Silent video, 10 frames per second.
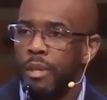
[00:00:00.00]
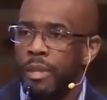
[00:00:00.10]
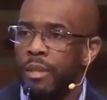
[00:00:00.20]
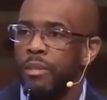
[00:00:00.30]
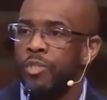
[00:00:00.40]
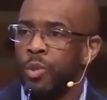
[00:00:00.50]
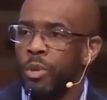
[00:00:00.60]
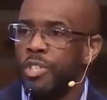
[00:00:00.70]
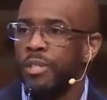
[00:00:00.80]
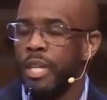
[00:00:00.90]
that the
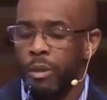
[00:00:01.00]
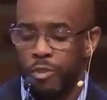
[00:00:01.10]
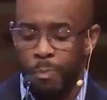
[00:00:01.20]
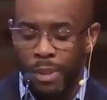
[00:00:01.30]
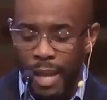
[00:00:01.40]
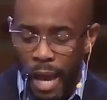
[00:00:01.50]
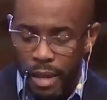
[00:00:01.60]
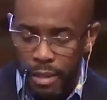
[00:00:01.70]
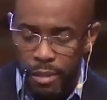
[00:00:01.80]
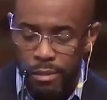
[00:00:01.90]
Jewish leaders
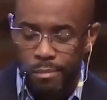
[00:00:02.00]
plotted,